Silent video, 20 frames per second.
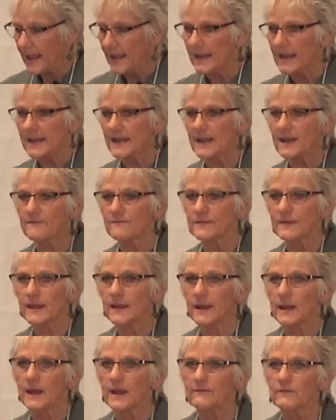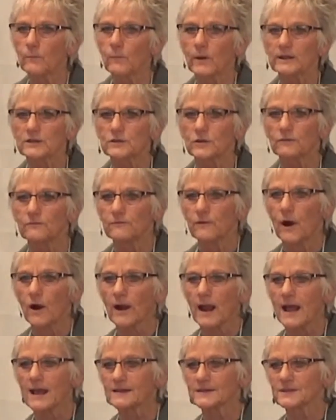He even went so
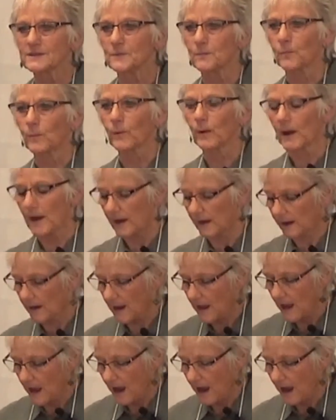far as to bring